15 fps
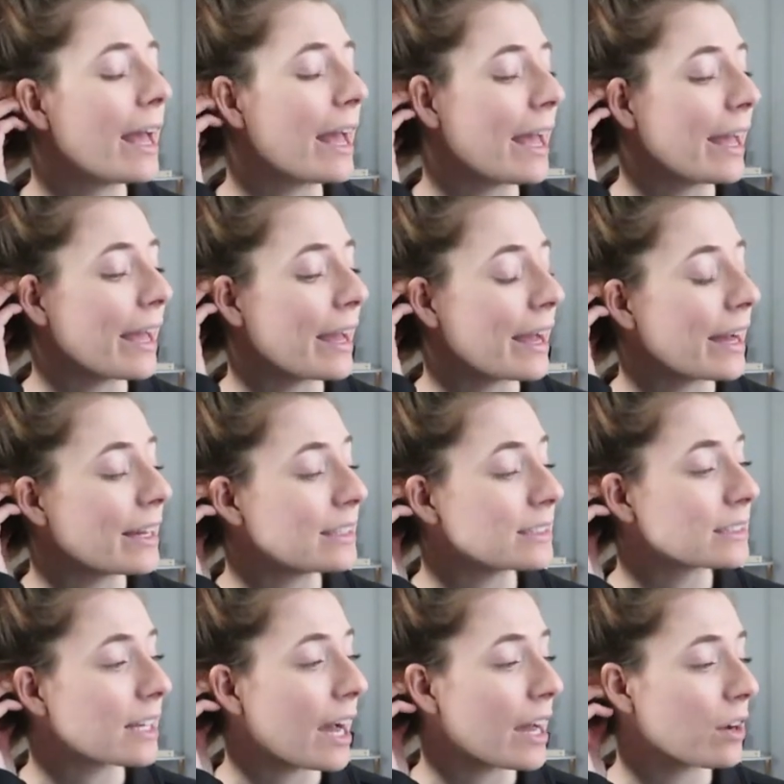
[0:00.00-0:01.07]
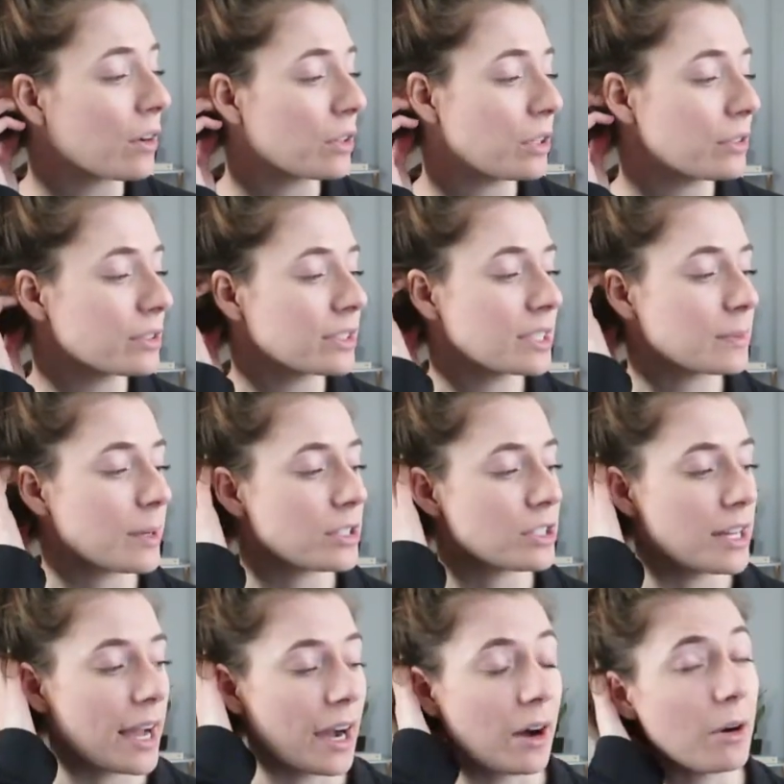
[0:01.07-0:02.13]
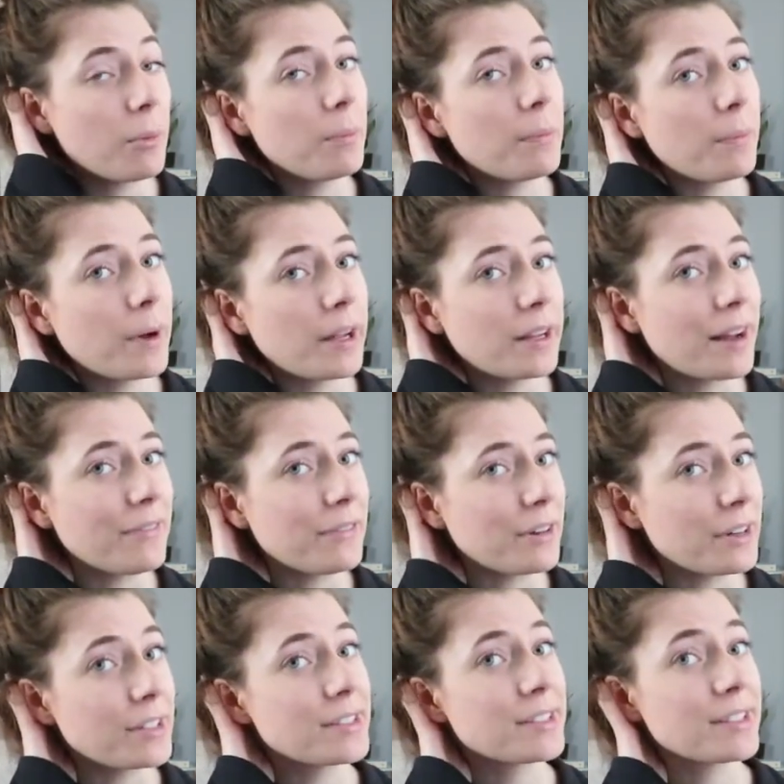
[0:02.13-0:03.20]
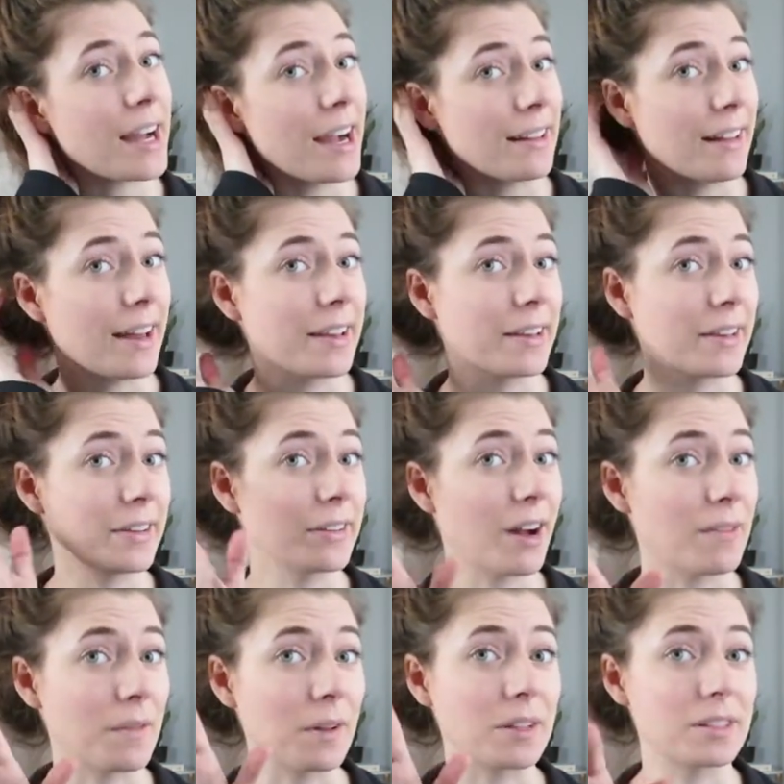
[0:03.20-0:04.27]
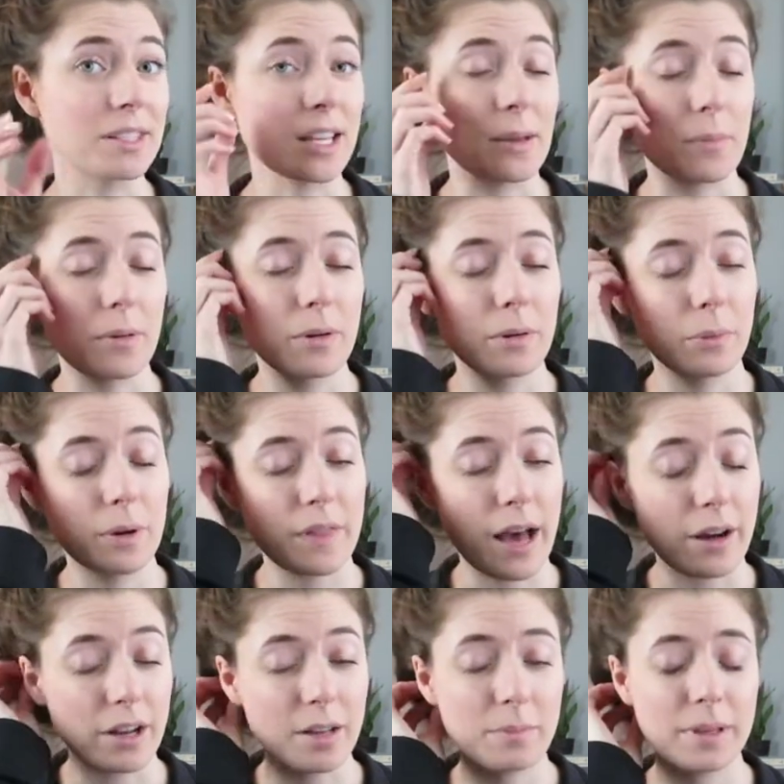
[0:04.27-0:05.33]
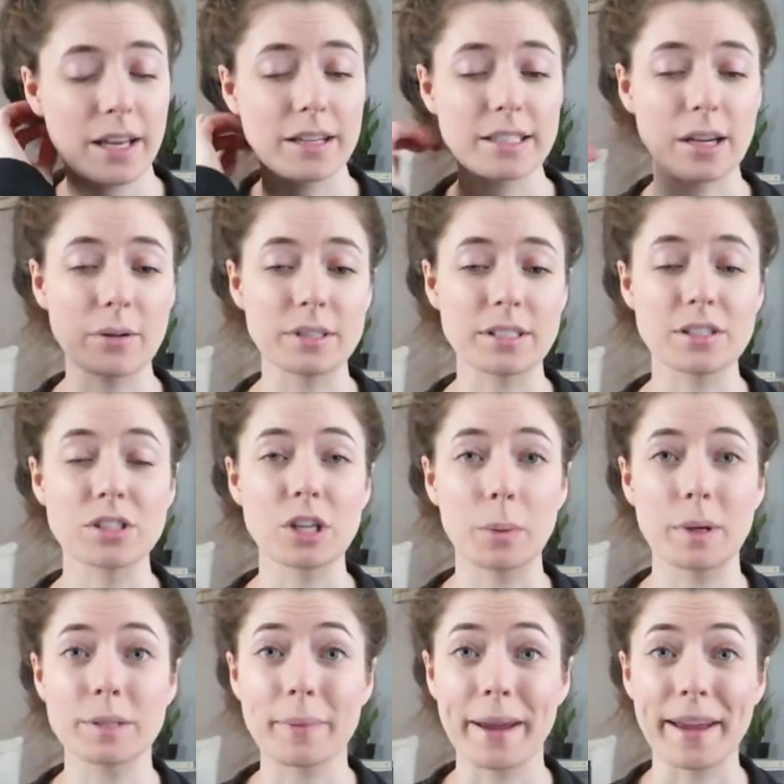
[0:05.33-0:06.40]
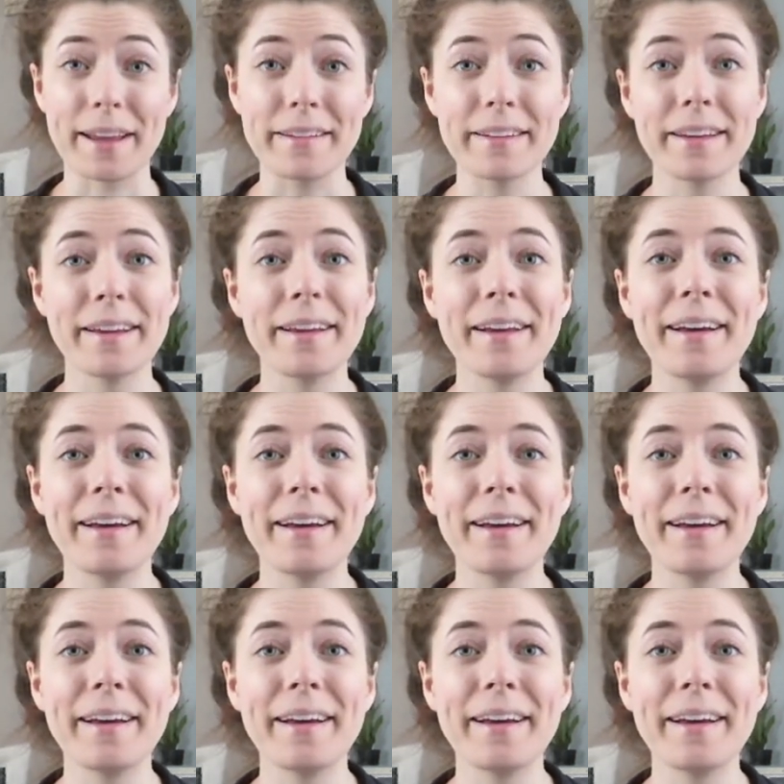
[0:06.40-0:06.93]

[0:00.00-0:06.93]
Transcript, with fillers: And I don't use it as much now, but at first I like could not fall asleep without it because I was in so much pain.